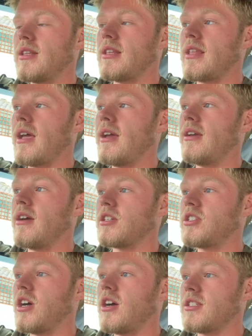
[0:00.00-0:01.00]
the day. I
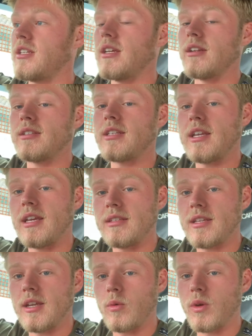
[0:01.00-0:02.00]
started it and it
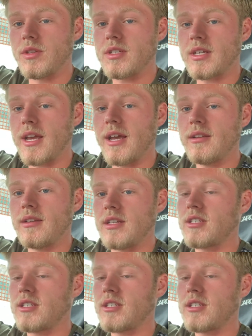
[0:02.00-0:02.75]
did it once again.